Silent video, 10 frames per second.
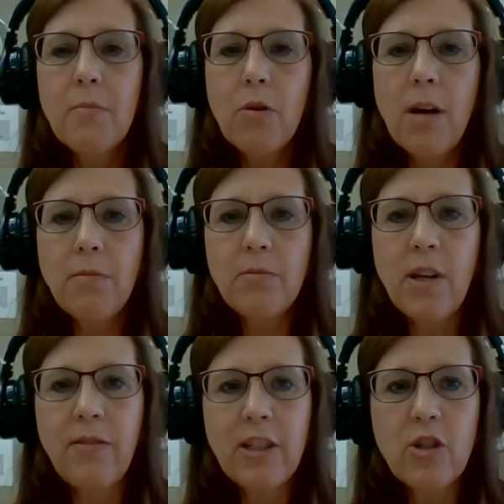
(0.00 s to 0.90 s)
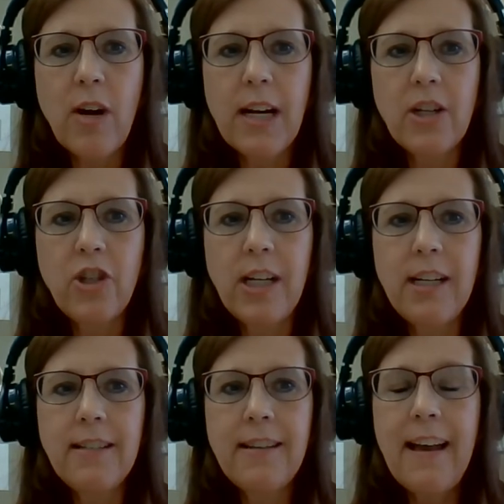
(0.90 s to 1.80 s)
problem solving
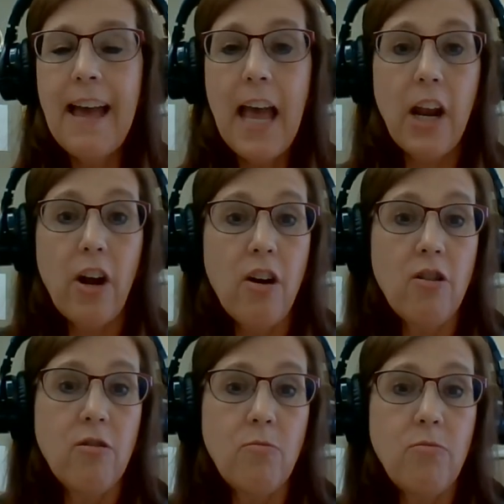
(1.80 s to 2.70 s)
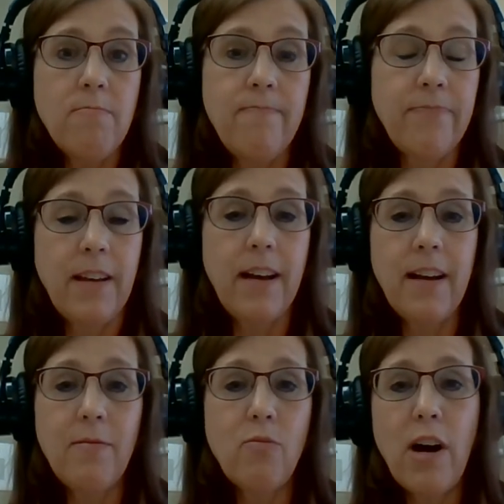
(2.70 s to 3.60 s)
strategies at home
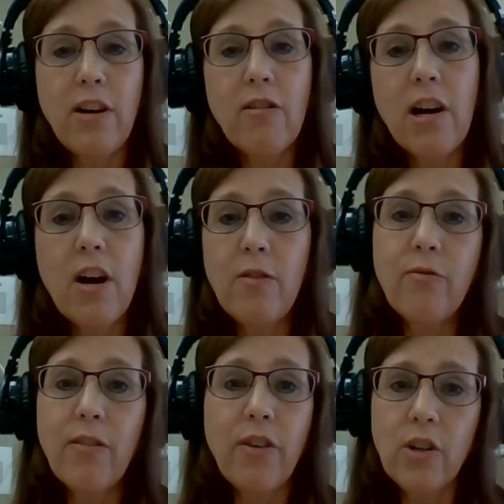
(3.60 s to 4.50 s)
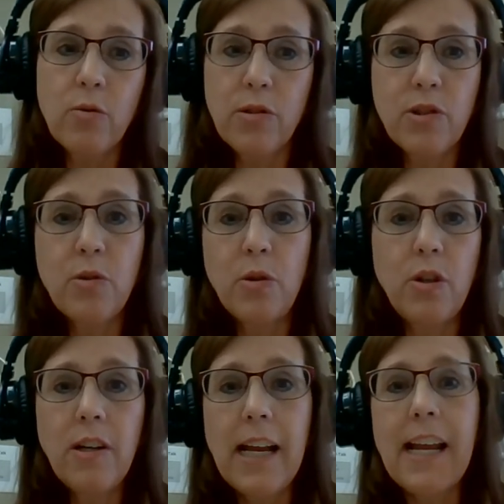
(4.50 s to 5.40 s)
while you're at home for virtual
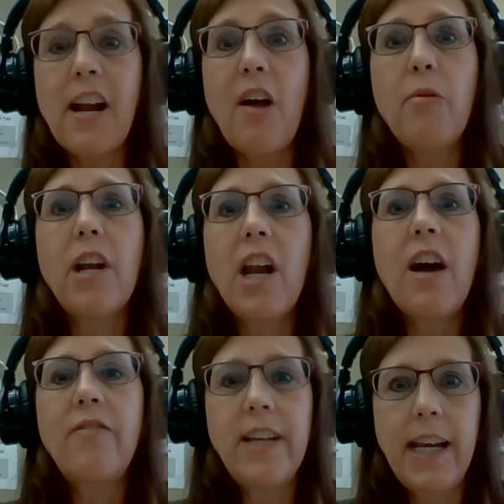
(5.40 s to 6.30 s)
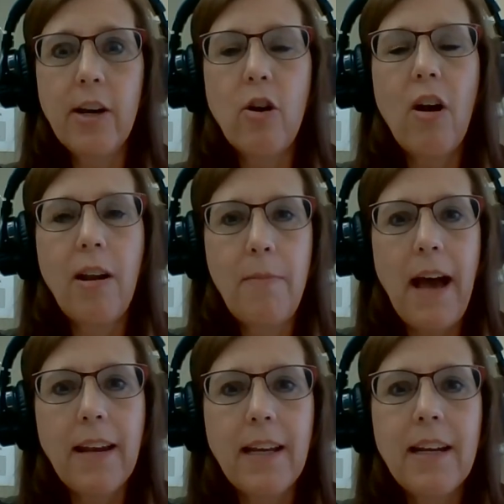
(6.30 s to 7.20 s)
school, and I would love to hear all
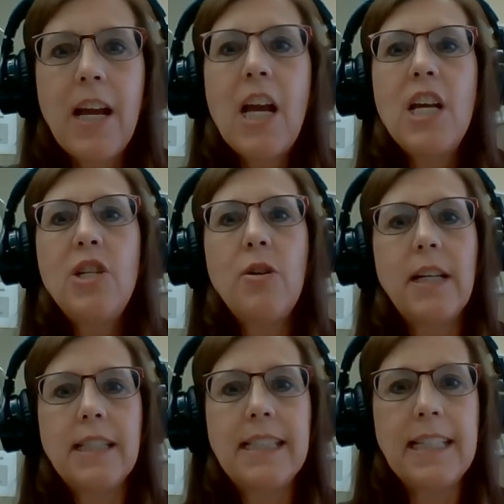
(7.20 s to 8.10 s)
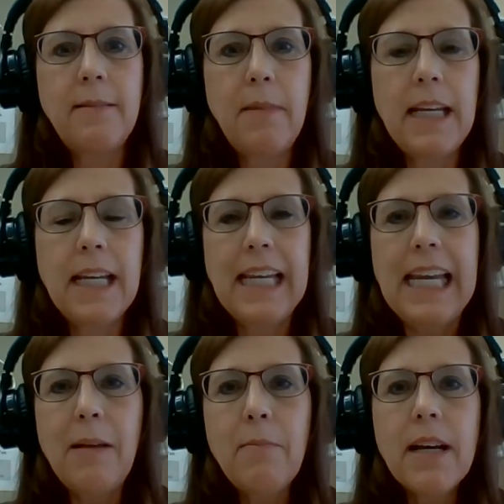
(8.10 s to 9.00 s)
about it. You can send me an
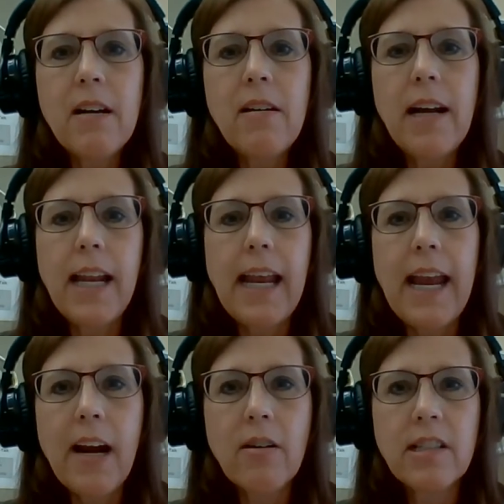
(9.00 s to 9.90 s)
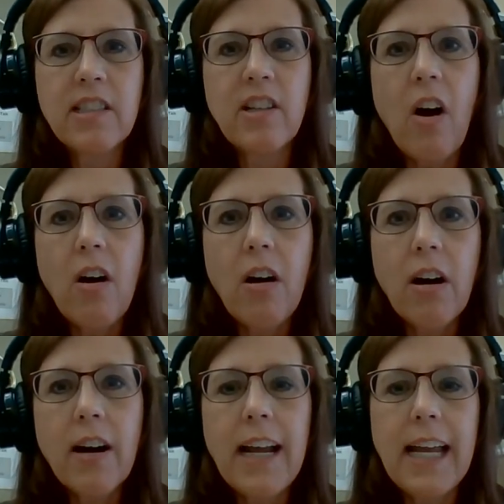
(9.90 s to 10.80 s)
email at
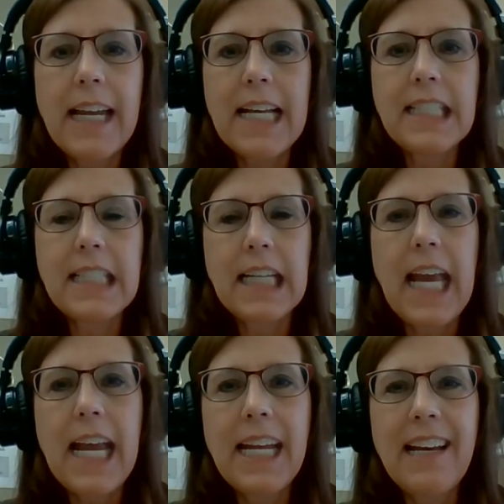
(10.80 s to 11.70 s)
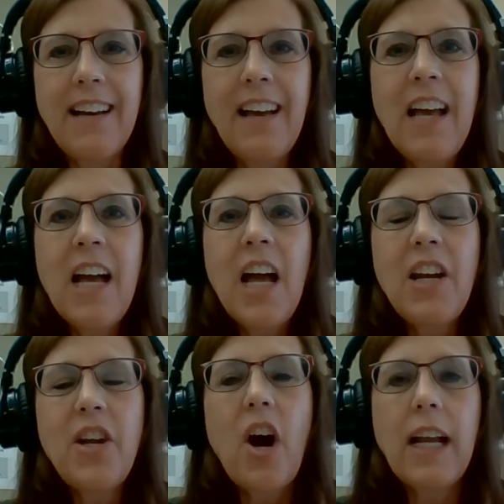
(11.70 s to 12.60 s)

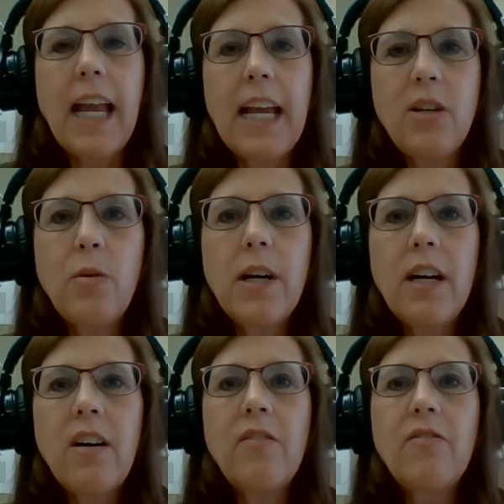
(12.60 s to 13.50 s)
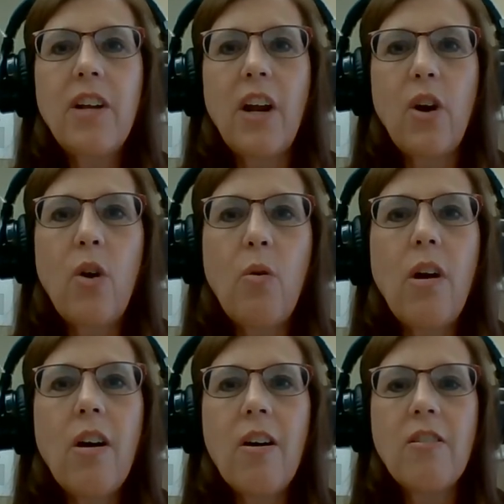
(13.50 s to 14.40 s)

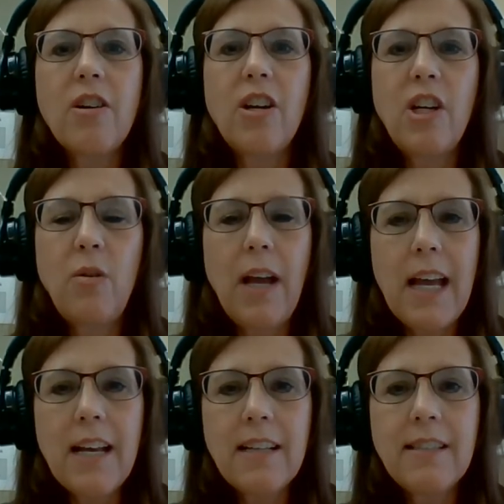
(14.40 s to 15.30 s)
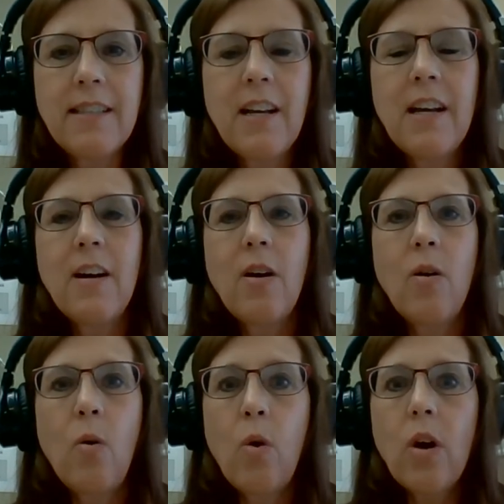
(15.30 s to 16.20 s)
harrisr@estacada.k12.or.us,
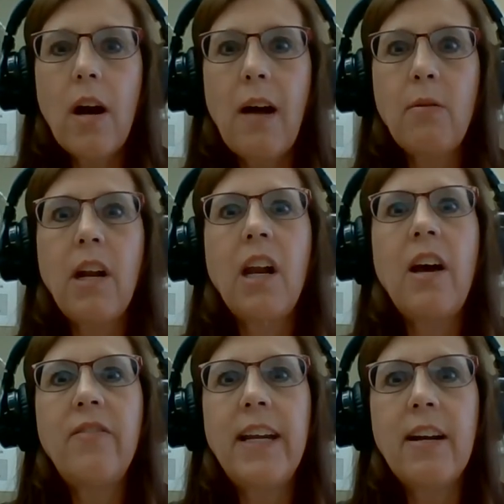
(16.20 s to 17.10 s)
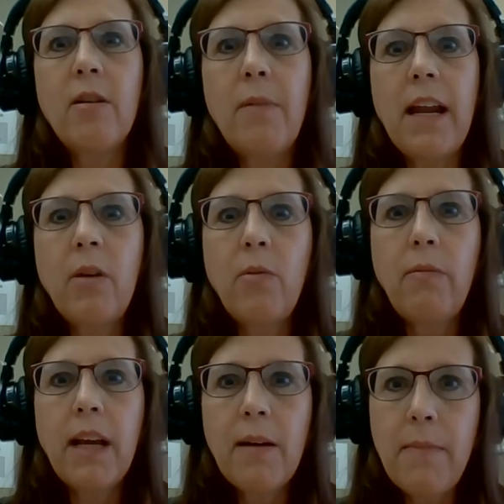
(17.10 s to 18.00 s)
or I would love to hear about it when
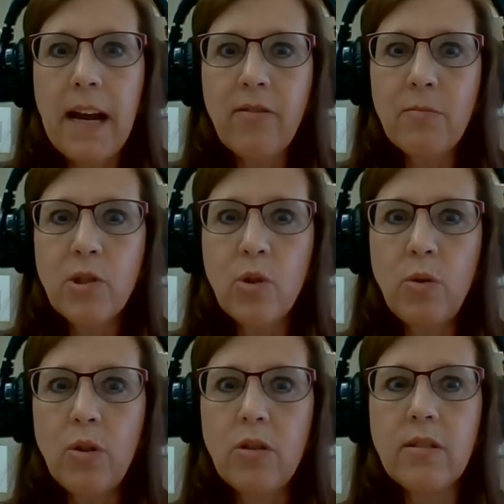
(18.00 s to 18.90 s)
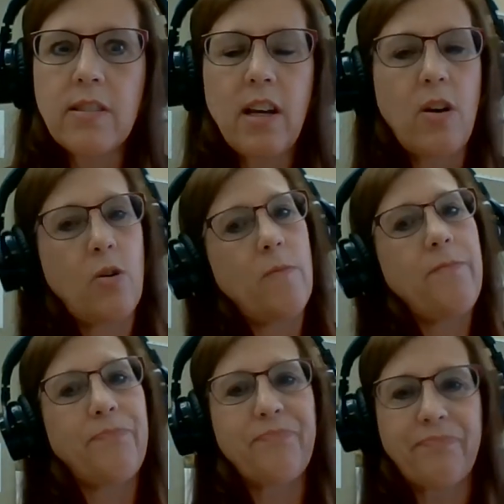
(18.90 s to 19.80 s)
we come back from school, so
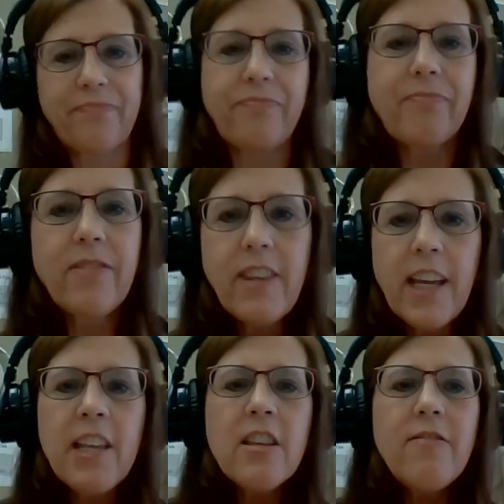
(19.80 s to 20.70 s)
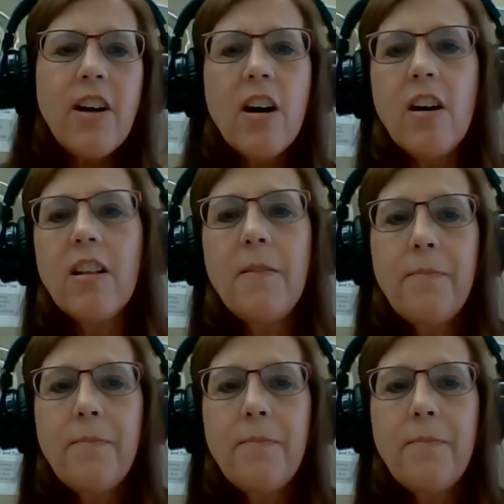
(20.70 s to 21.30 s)
in the fall.